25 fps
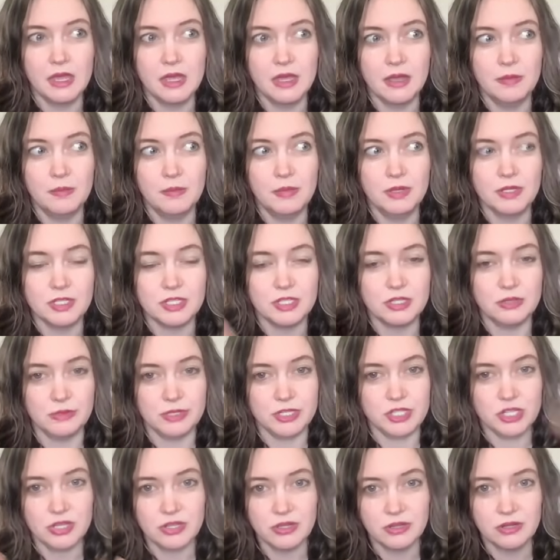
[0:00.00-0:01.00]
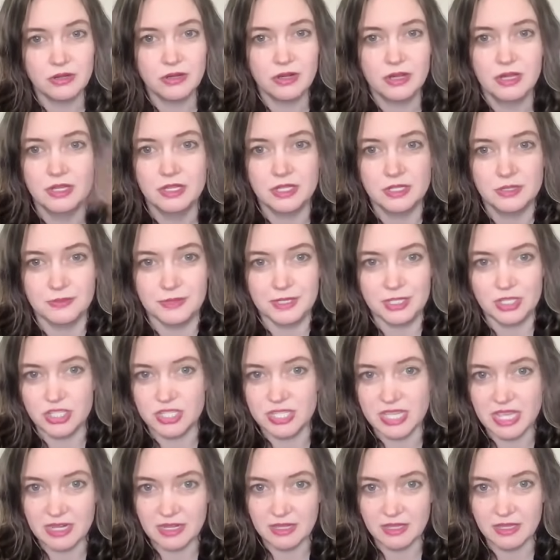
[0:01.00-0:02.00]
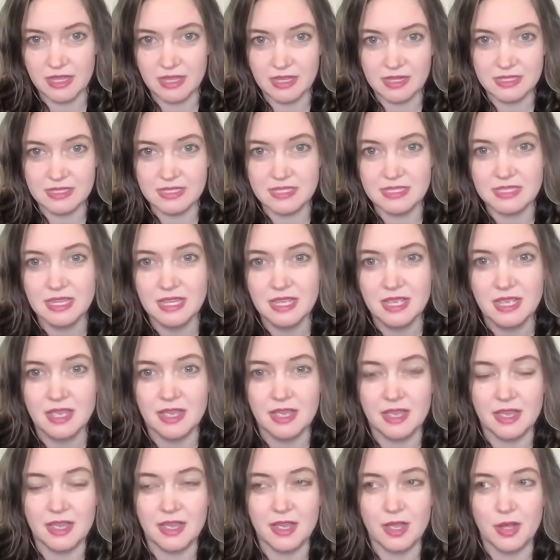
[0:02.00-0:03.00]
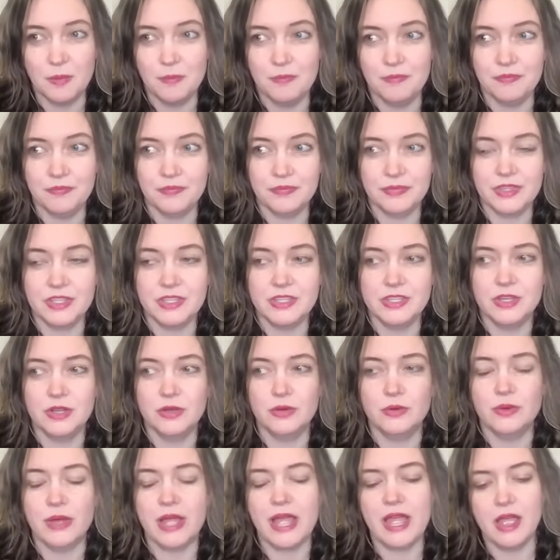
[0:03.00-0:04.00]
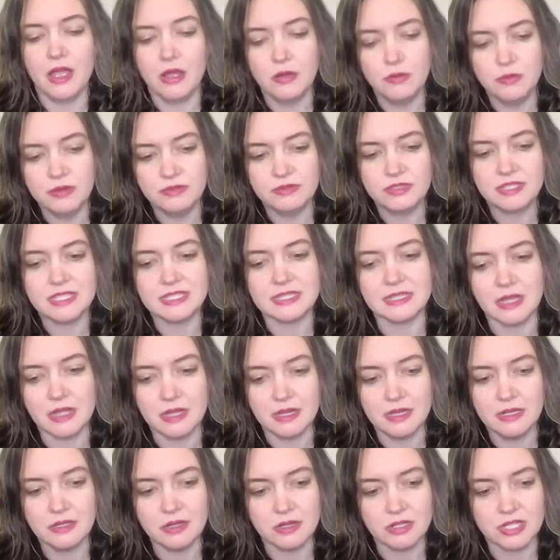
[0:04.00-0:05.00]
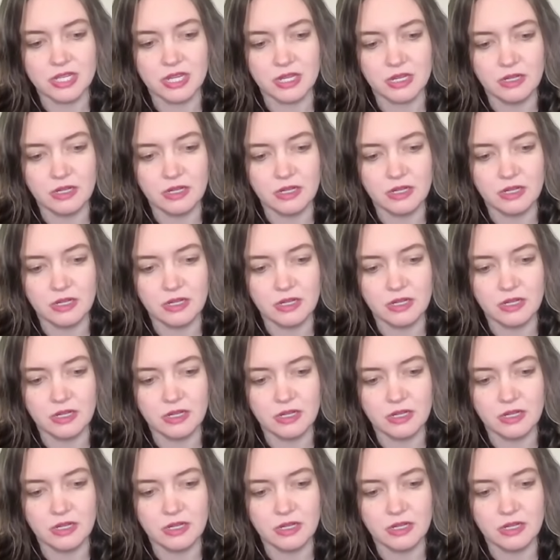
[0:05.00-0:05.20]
um, to each other, to reach satellites. Um, you know, how we've designed our